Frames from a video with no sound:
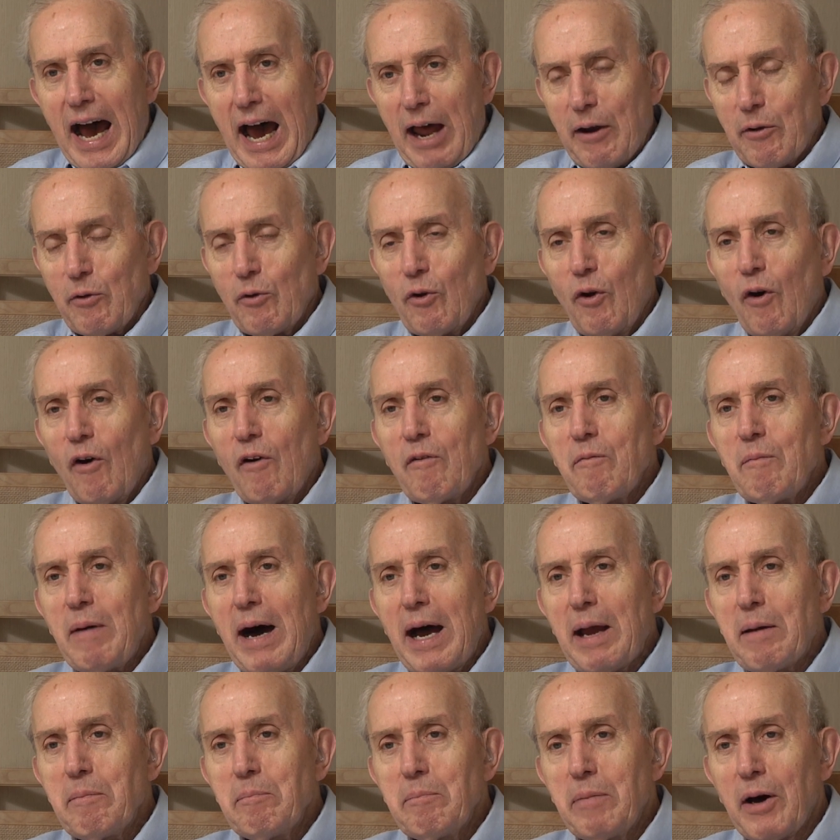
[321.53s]
I don't know if
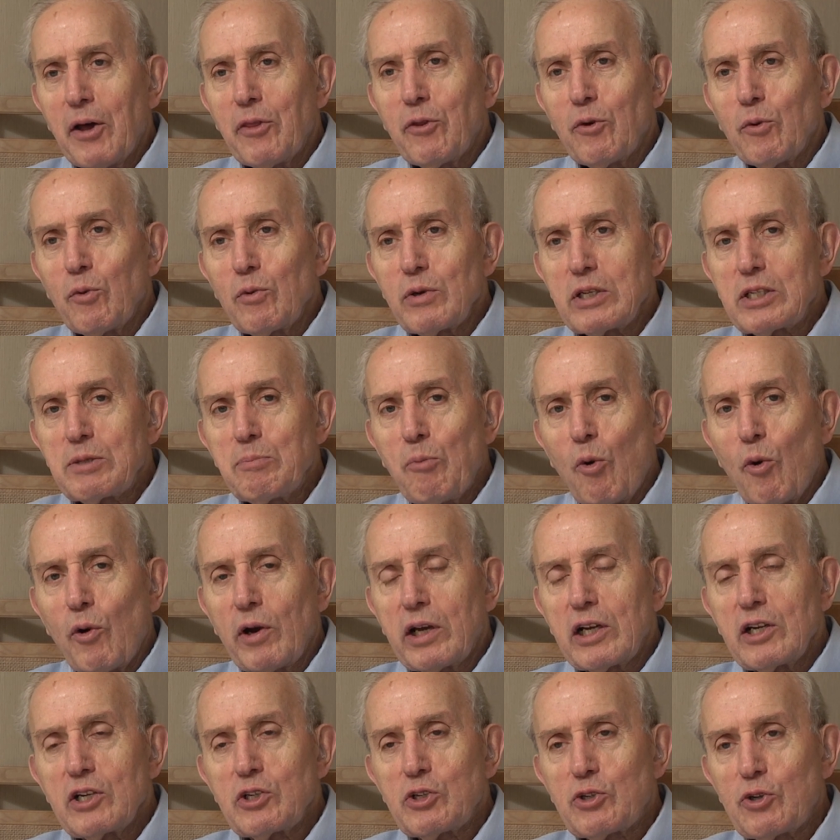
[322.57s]
my mother was more
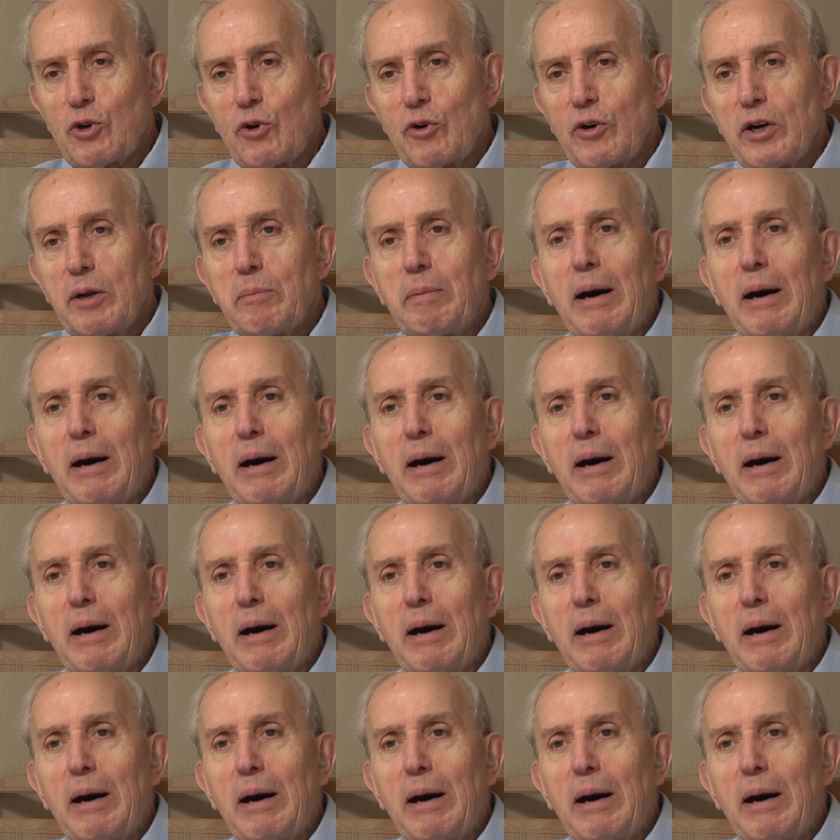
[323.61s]
concerned